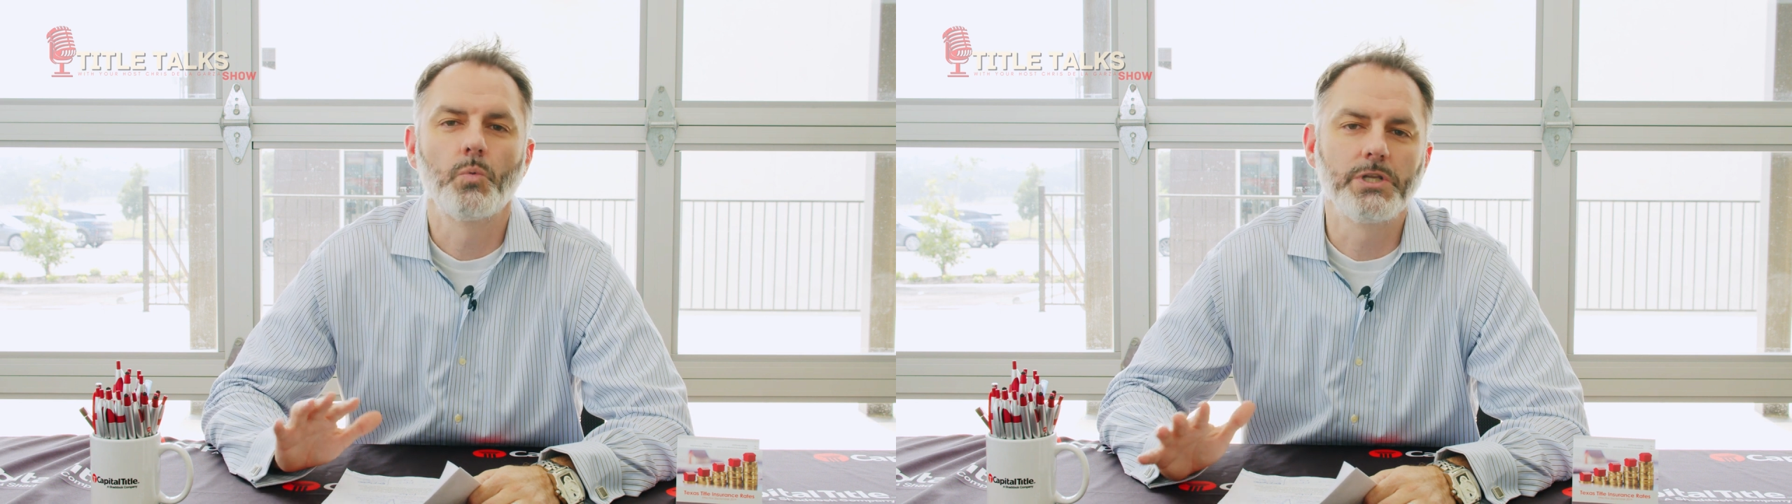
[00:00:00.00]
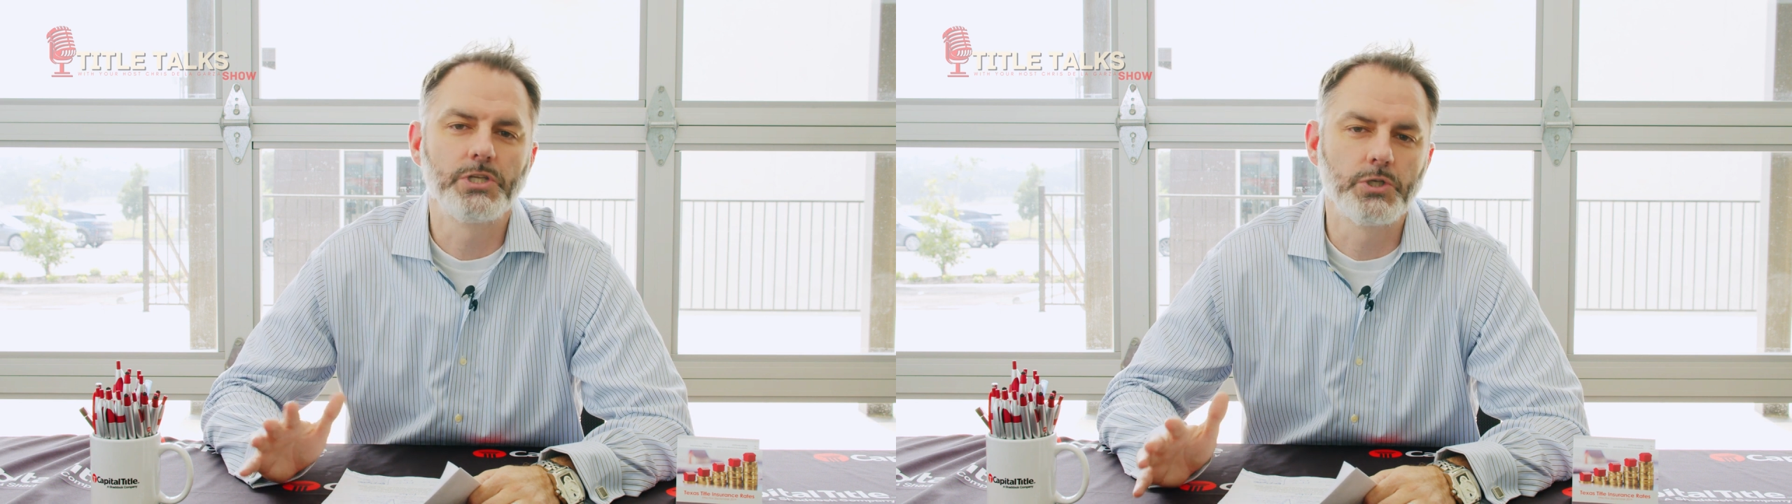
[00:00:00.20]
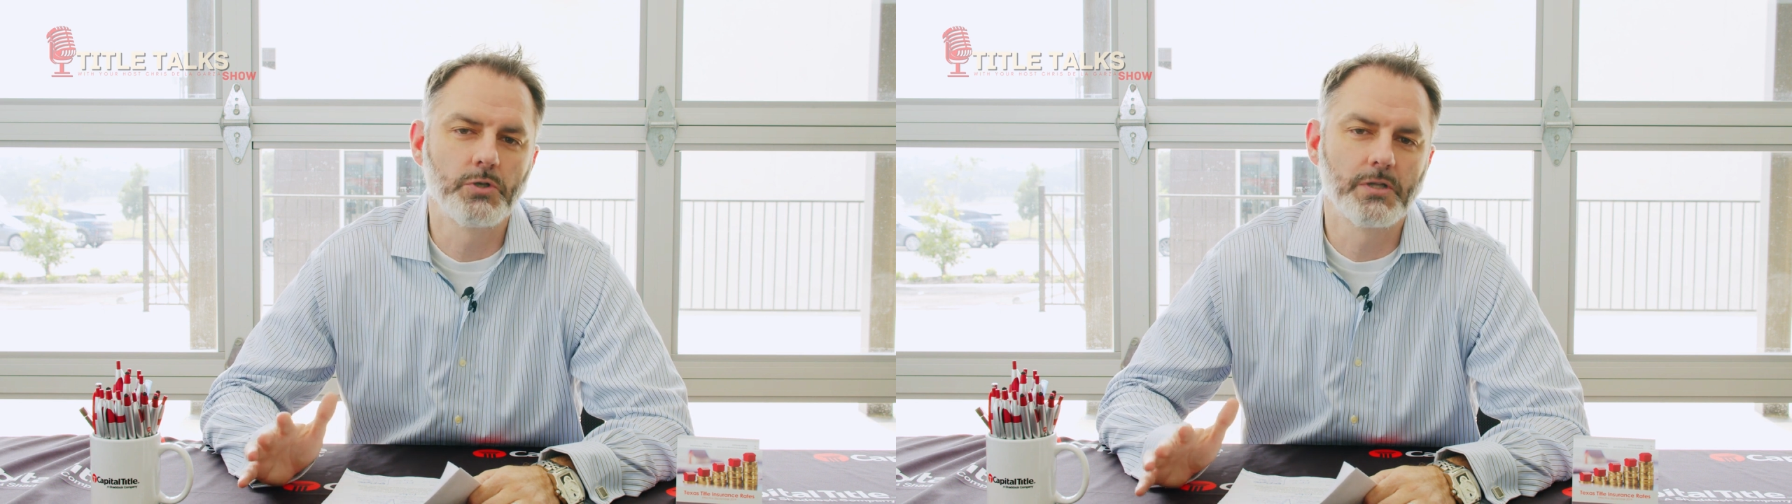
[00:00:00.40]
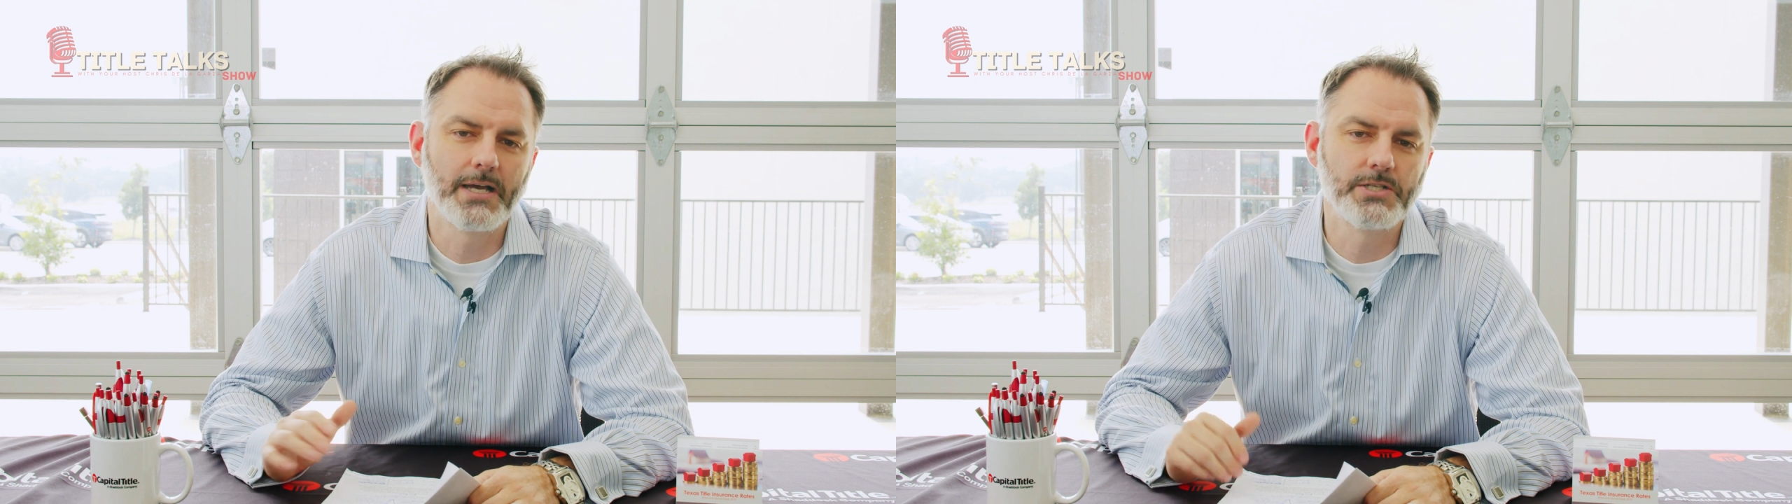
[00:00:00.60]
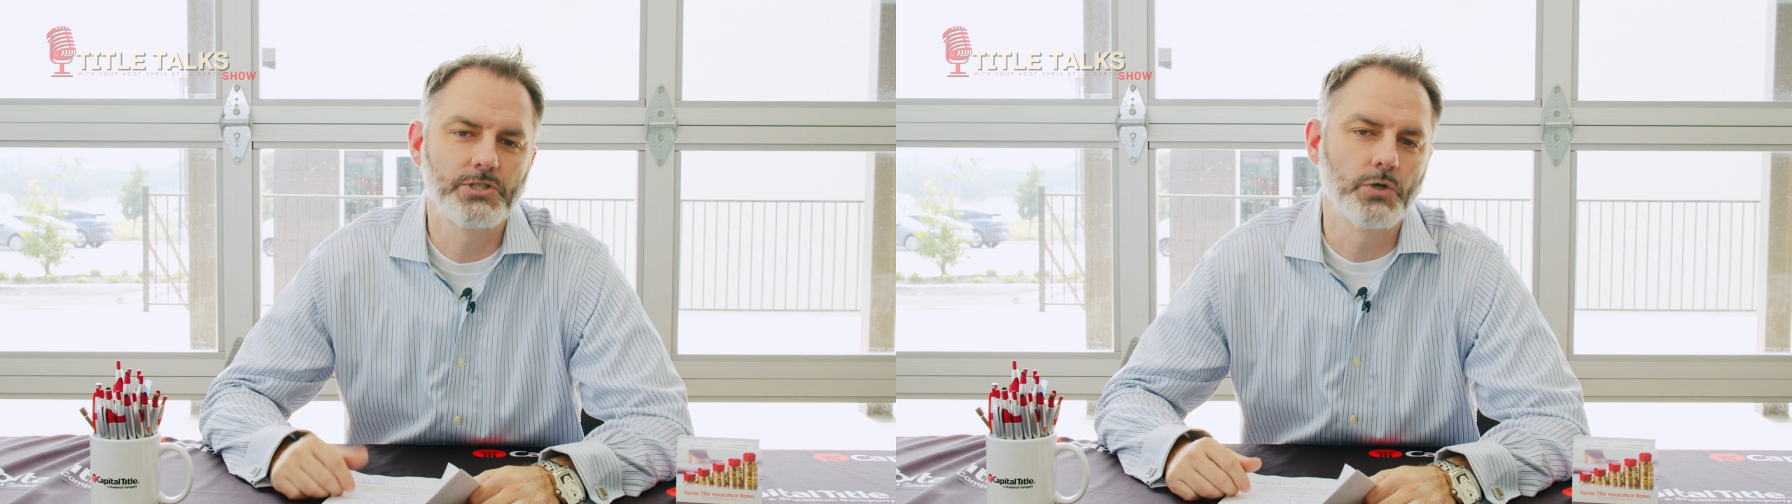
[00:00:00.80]
when you
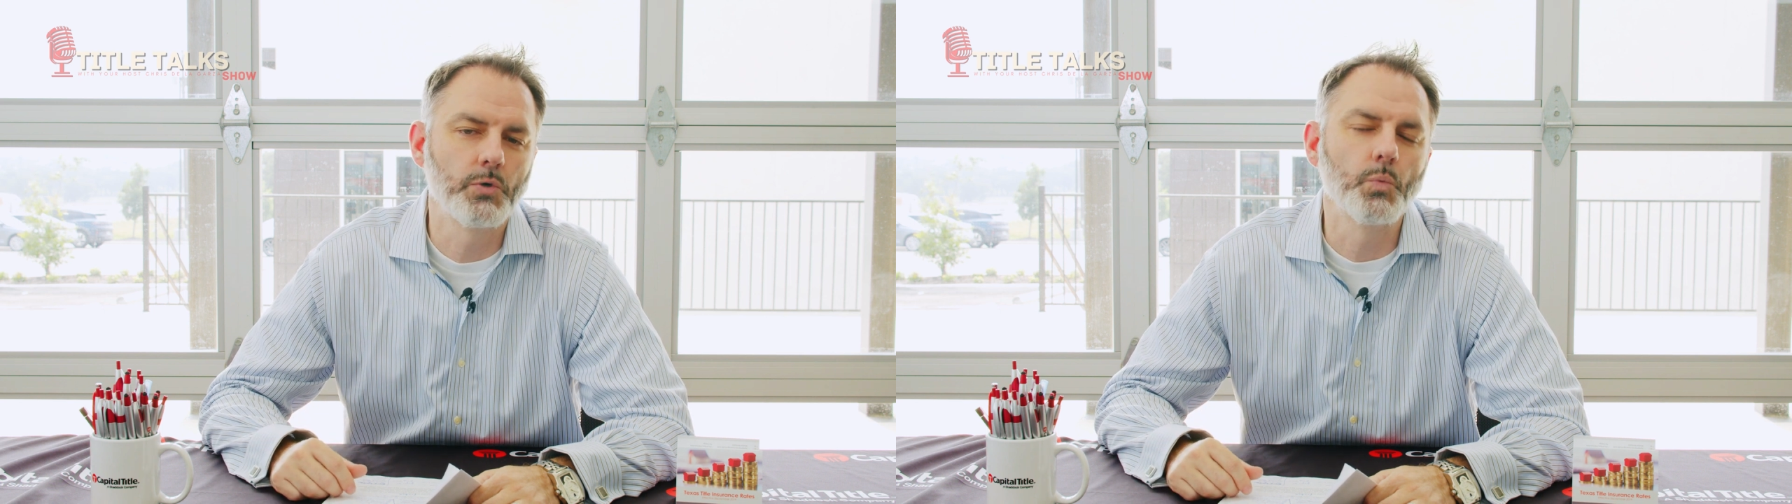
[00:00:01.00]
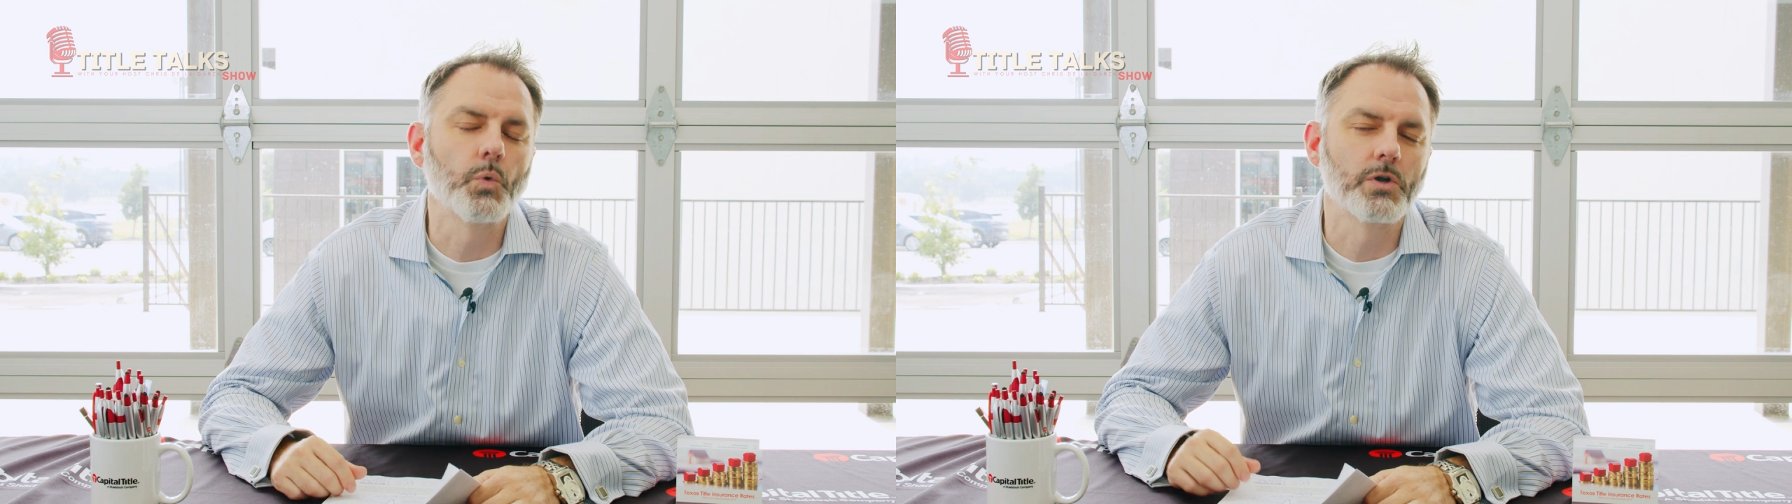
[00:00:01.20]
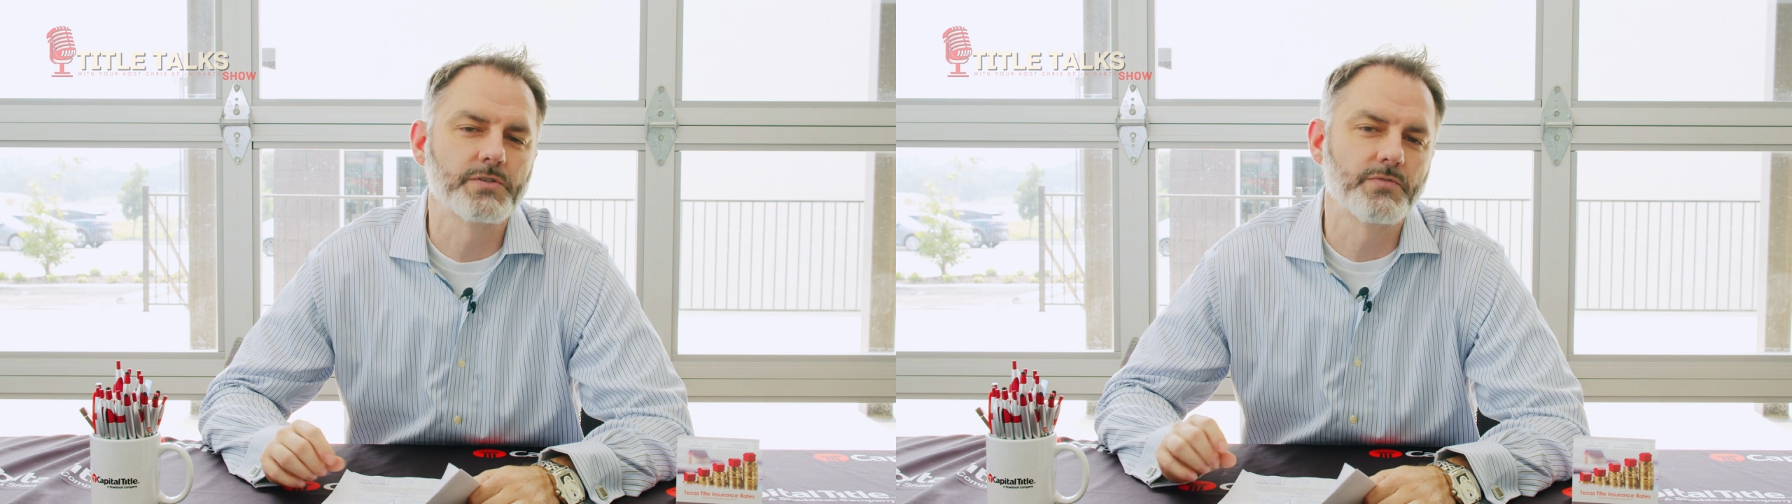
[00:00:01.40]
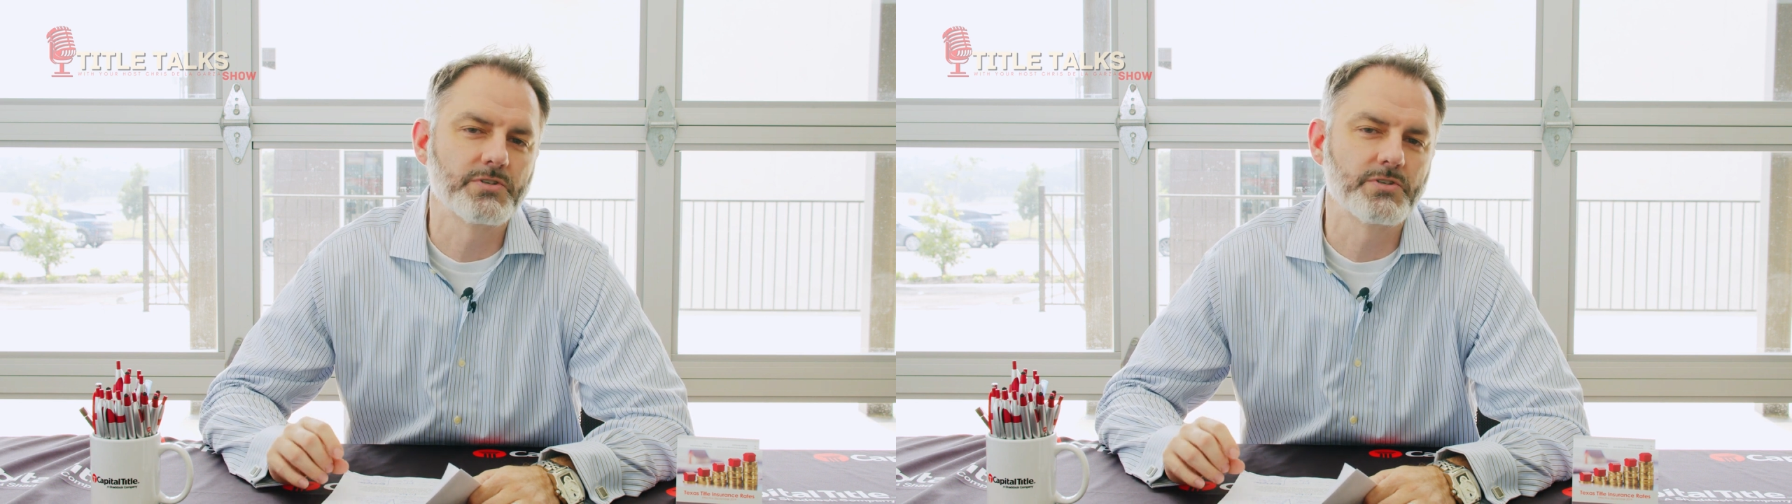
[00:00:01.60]
utilize your own words